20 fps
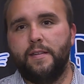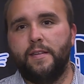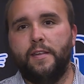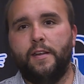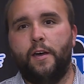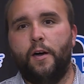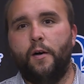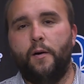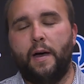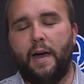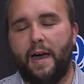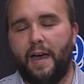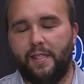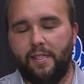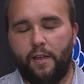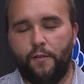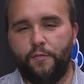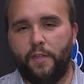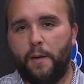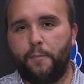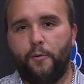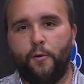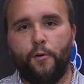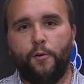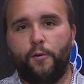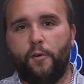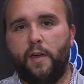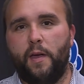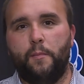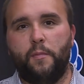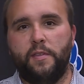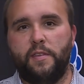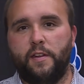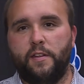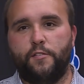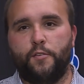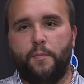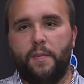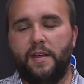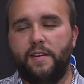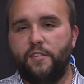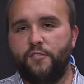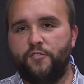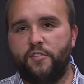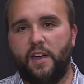You know, I love that program. We did a tremendous